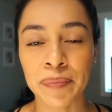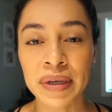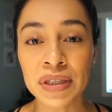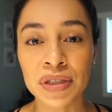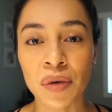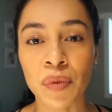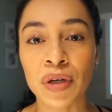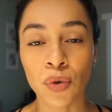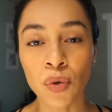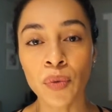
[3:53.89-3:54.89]
pitch someone
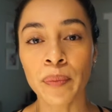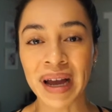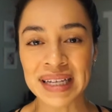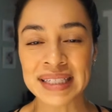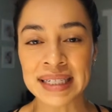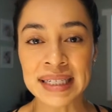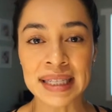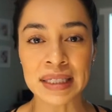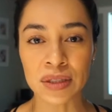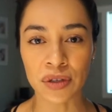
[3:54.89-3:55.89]
who might need
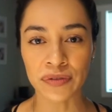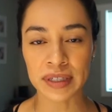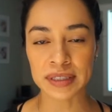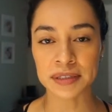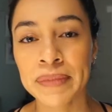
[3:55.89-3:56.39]
this service.